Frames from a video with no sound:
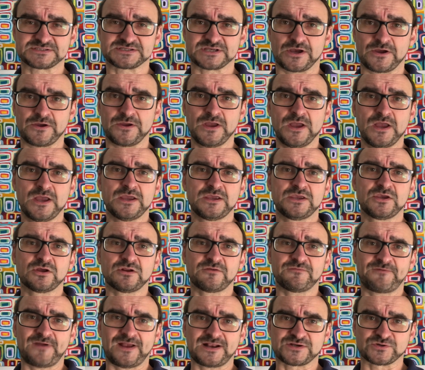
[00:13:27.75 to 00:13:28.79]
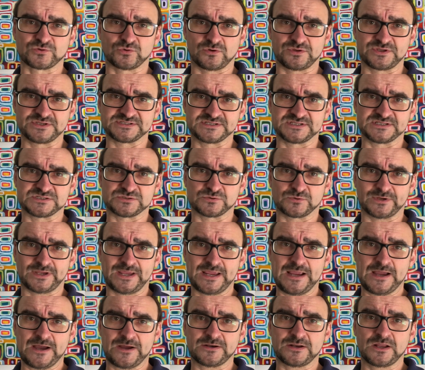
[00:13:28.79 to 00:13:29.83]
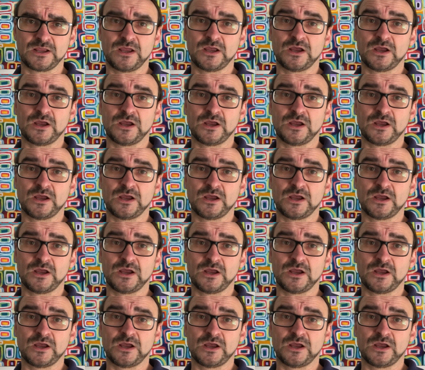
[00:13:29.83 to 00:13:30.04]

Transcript: So you've got to factor all this into account.